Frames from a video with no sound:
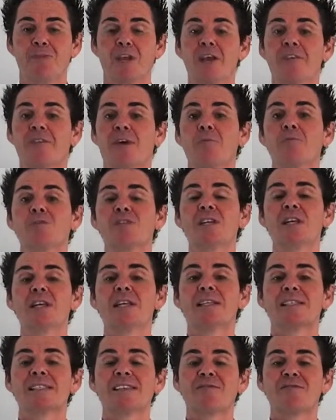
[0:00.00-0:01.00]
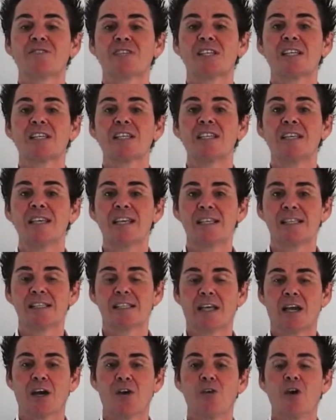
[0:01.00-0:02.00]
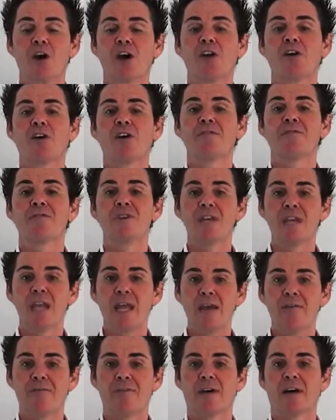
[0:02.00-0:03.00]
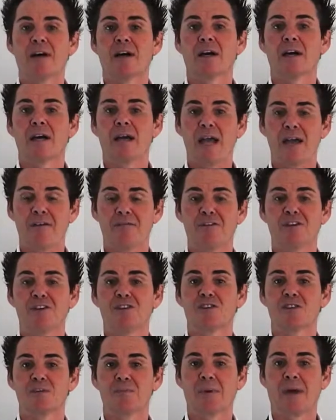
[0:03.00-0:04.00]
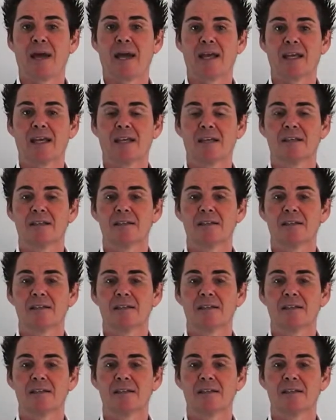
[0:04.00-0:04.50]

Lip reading: That was nearly 17 years ago, and I've never, ever looked back.